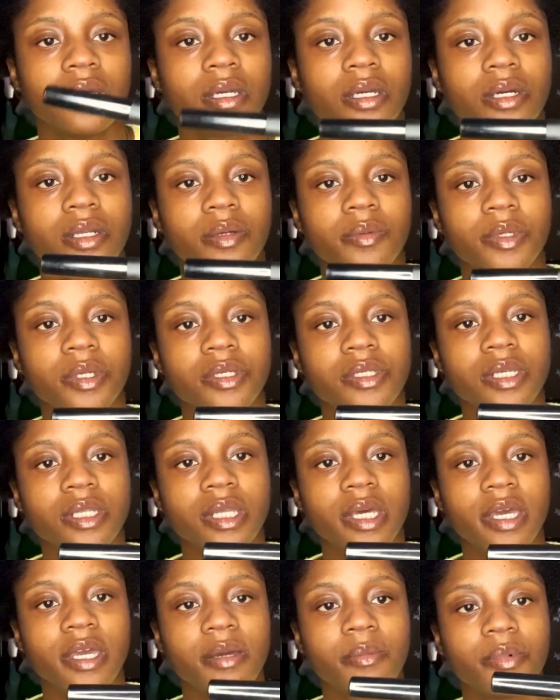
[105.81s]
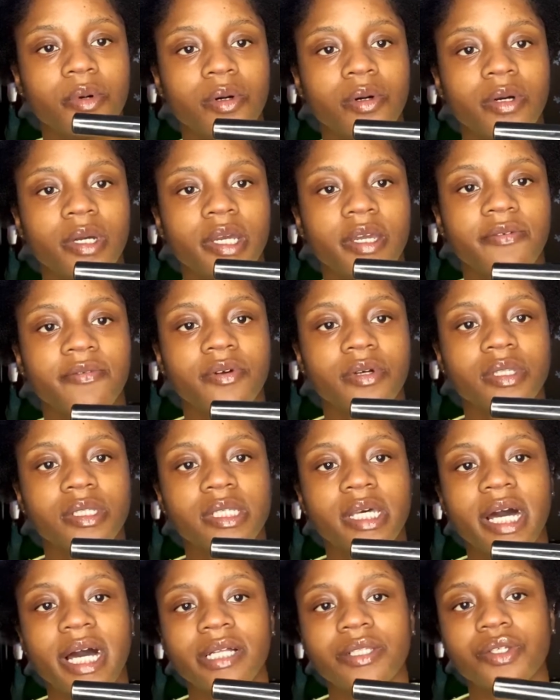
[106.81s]
I'm gonna be using the Avon
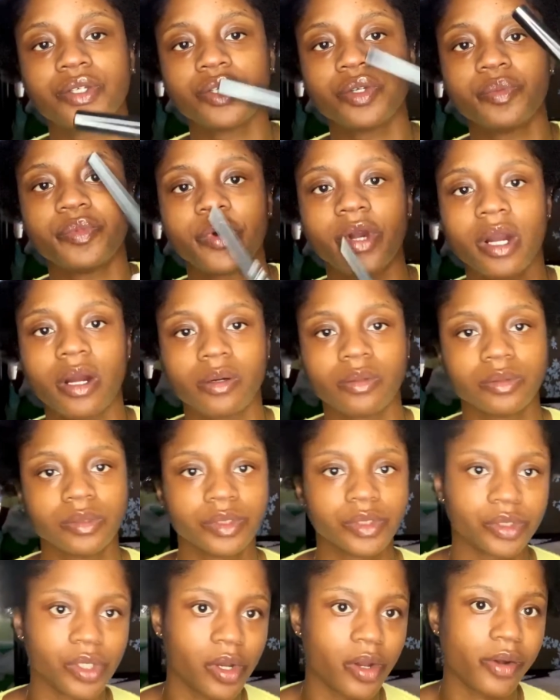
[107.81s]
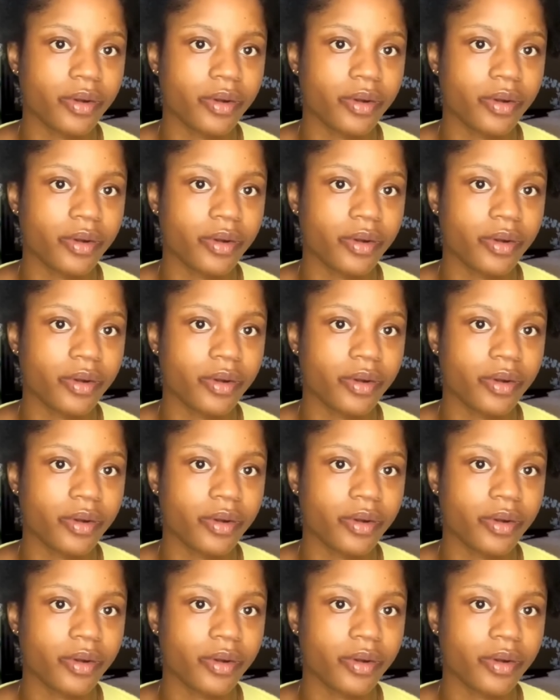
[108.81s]
Tattoo Brow. So